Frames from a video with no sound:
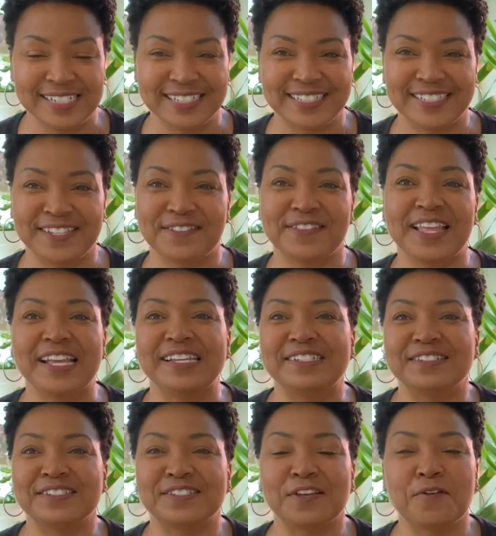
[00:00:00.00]
So thank you
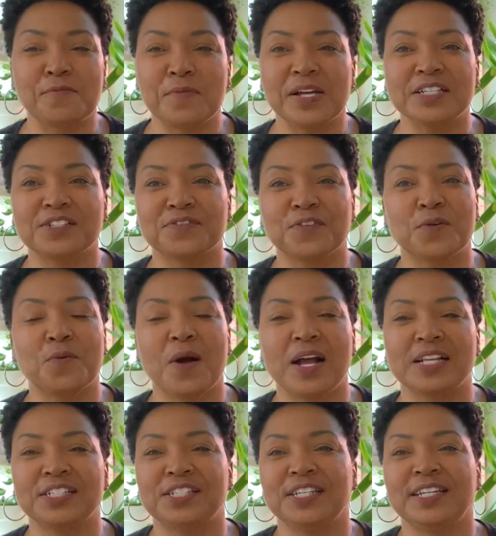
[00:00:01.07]
so much for
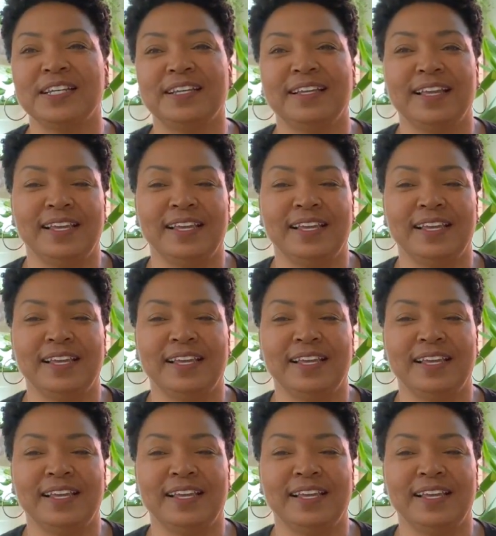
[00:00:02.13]
watching.